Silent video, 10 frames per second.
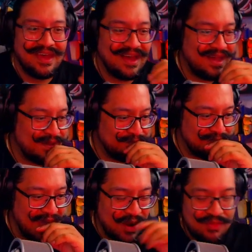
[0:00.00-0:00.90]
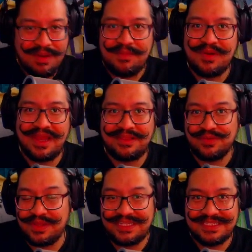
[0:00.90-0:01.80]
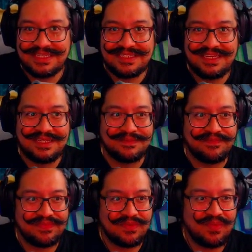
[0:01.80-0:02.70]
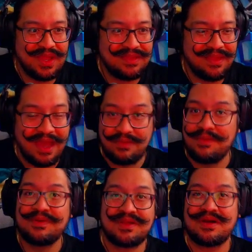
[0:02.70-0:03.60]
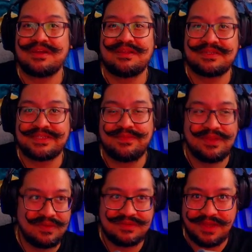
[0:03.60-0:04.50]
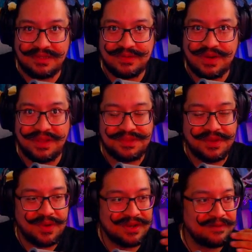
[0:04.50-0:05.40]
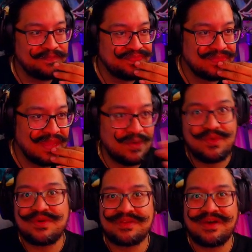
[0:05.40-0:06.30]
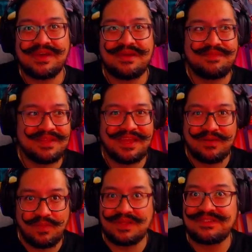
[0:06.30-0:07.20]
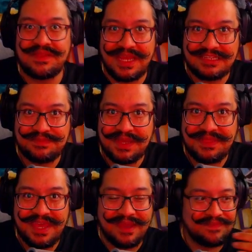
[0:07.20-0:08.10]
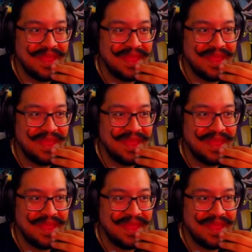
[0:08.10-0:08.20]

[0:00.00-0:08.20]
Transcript: Um, I remember in 2016 when I remember talking to someone who's also content creator, and we were talking about like what's the next big thing,